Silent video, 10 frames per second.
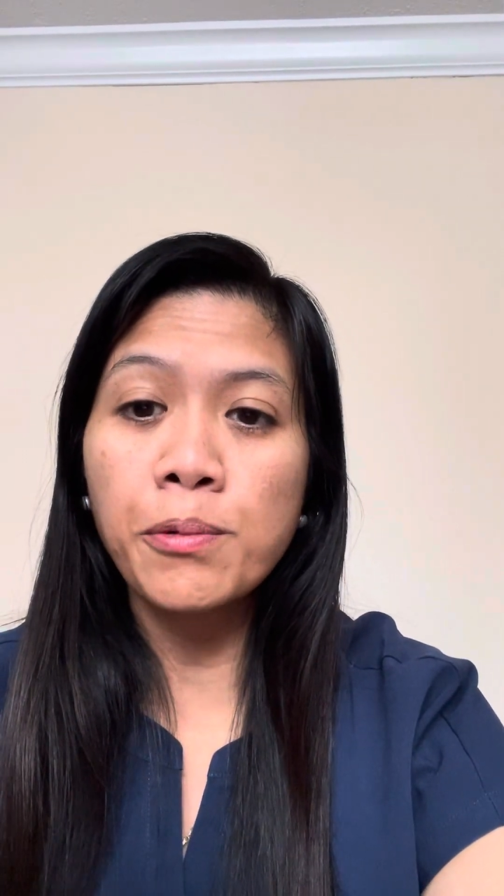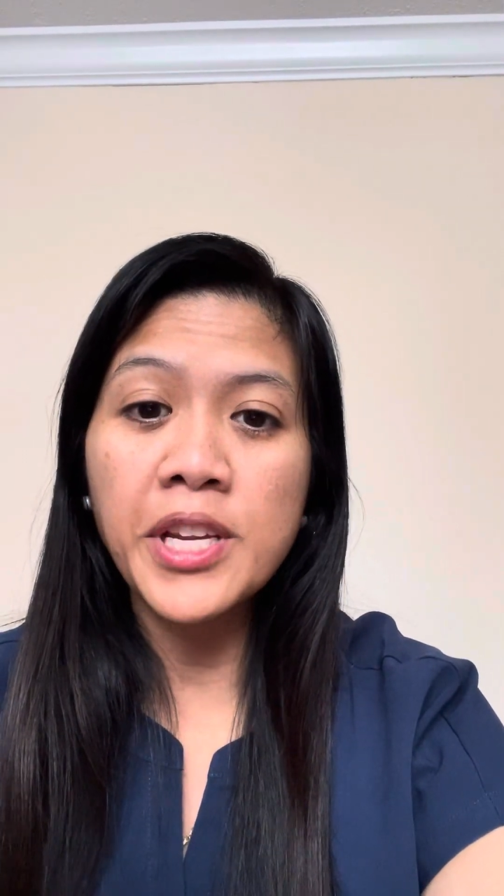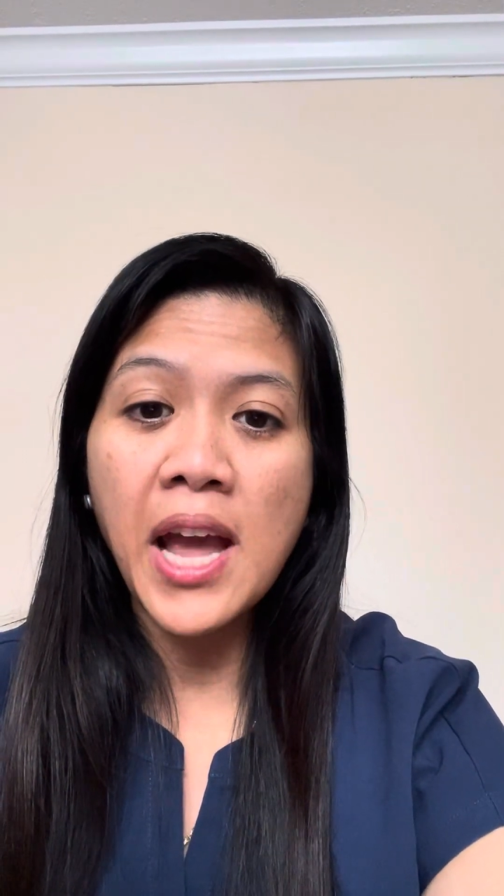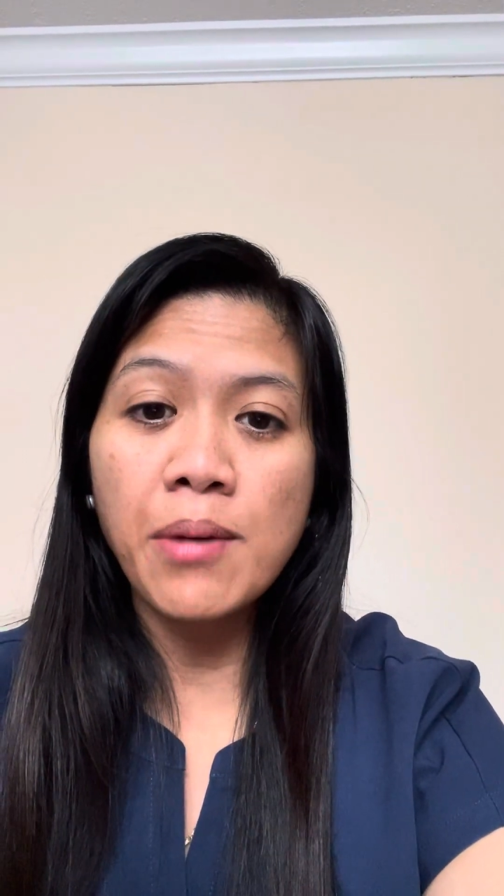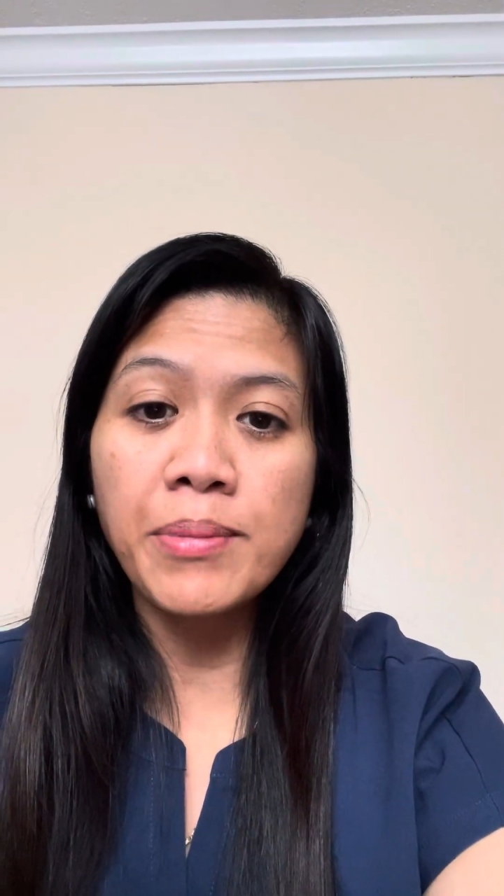
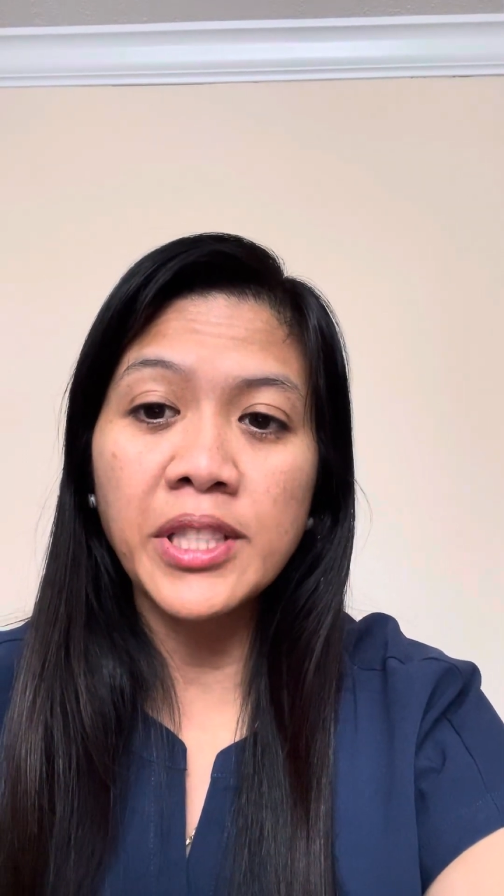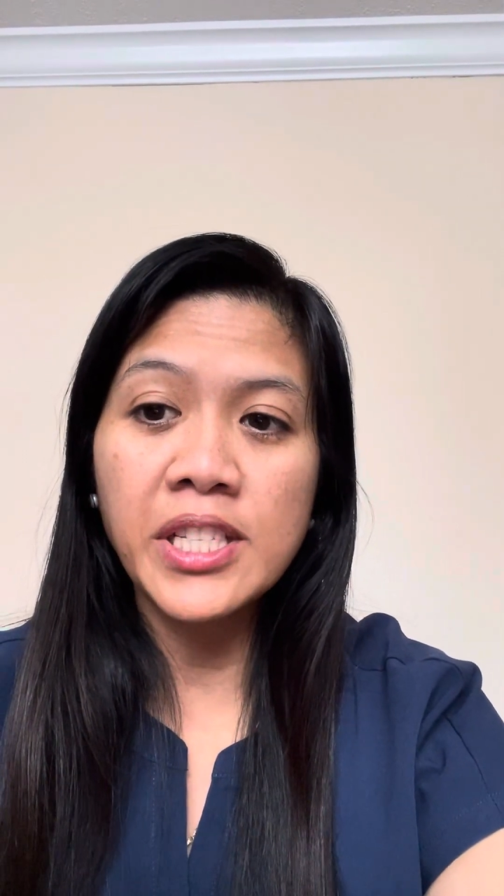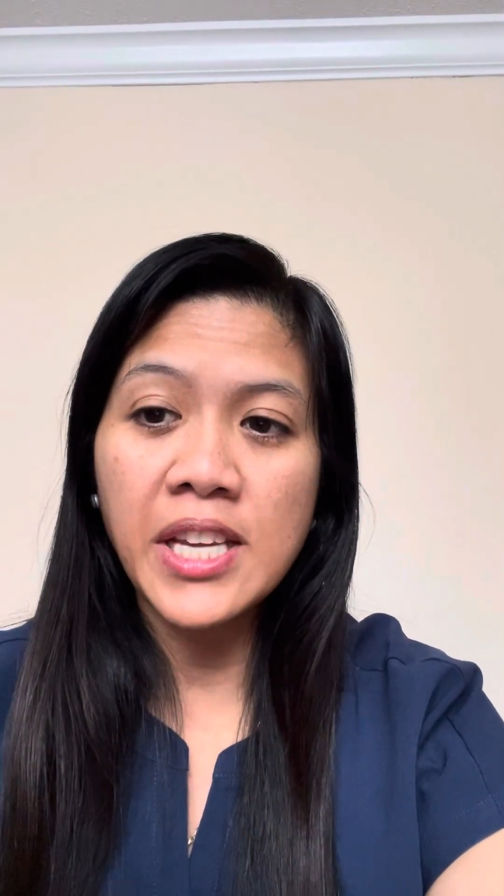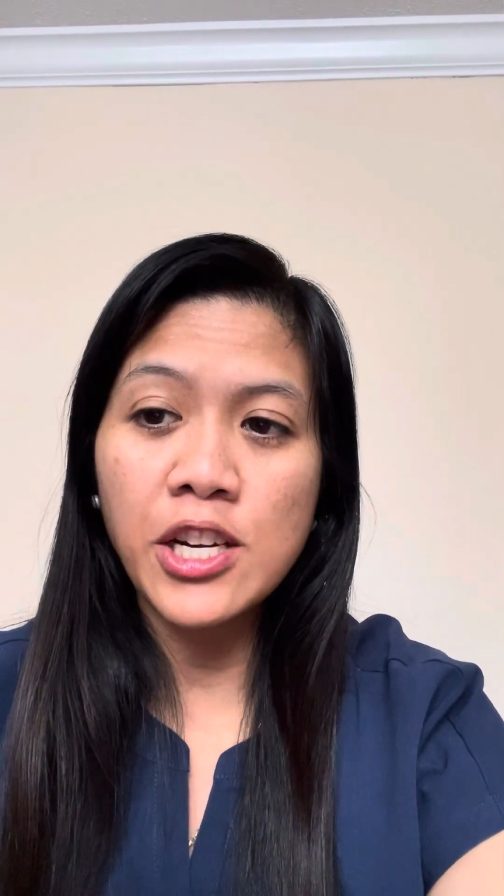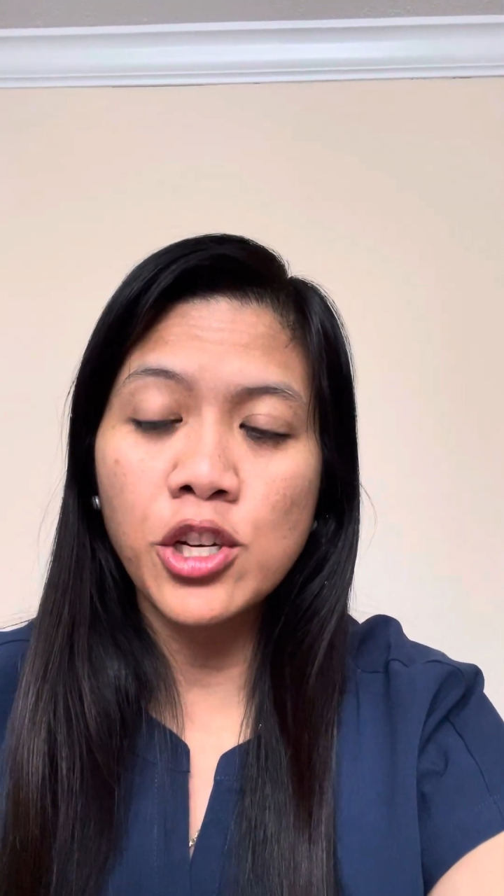
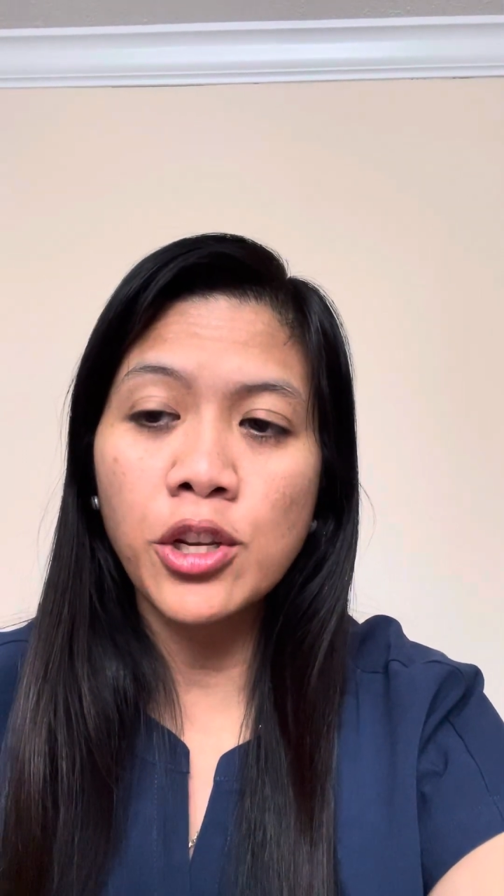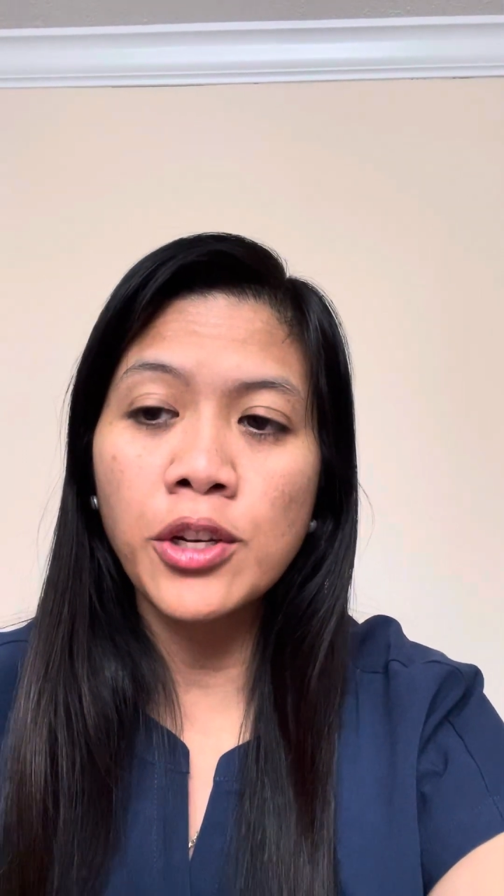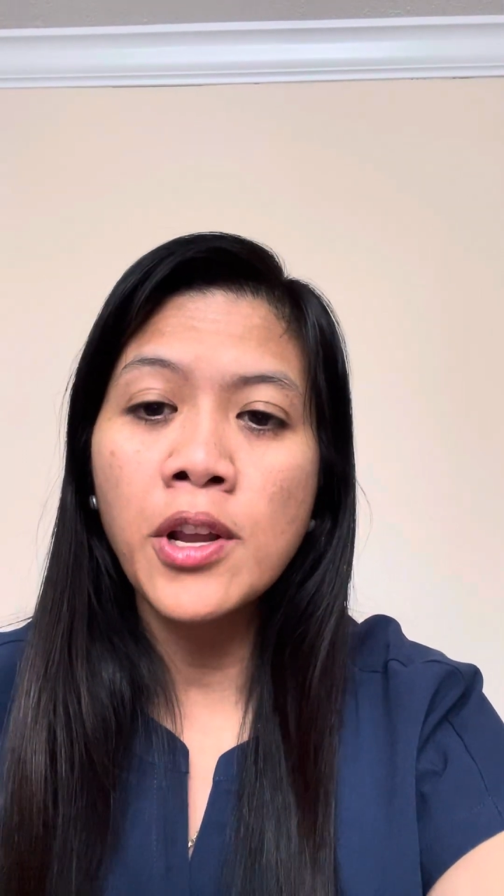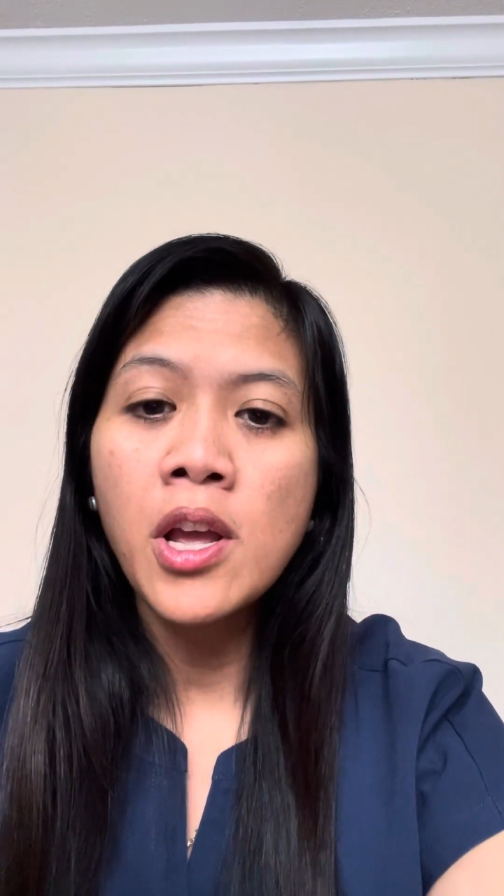rehabilitation